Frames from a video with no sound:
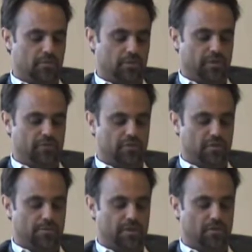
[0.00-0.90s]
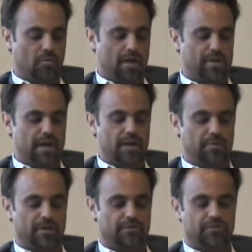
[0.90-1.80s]
alluded to it, why the
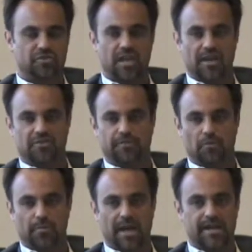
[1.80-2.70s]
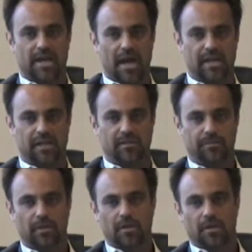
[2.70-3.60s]
IRS has changed the Form 990
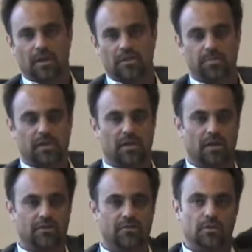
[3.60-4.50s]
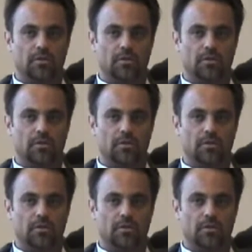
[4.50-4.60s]
is because